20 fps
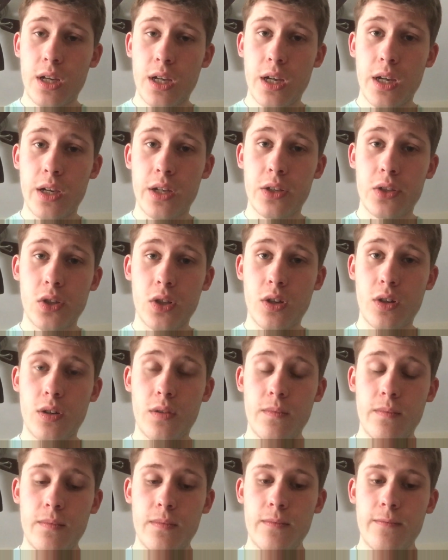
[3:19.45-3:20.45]
And
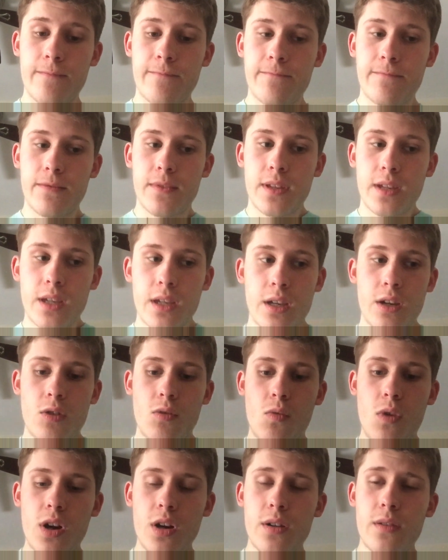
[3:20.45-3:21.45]

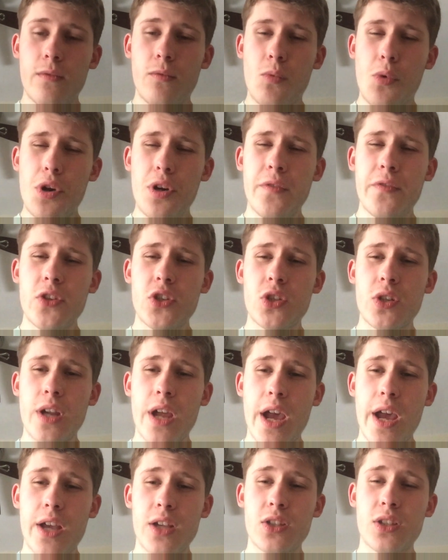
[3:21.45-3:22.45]
WandaVision
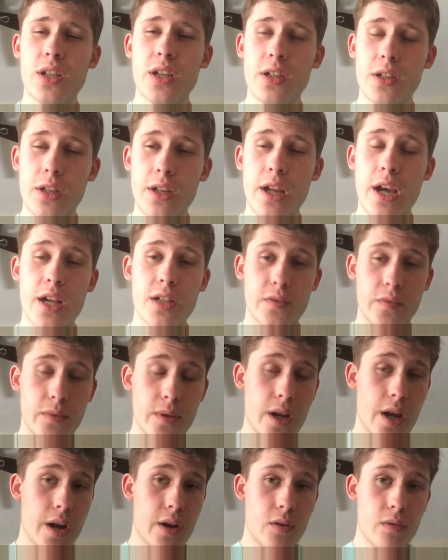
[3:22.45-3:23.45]
has ended as of
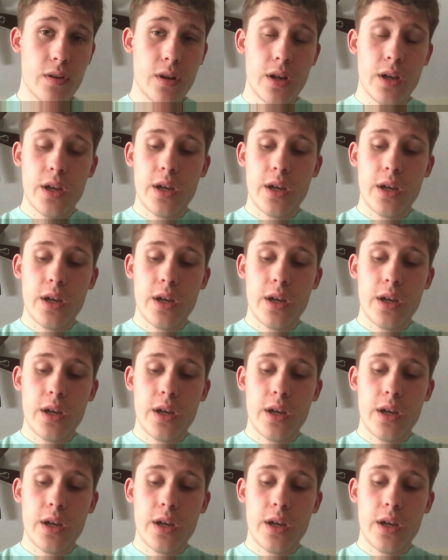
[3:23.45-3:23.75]
now.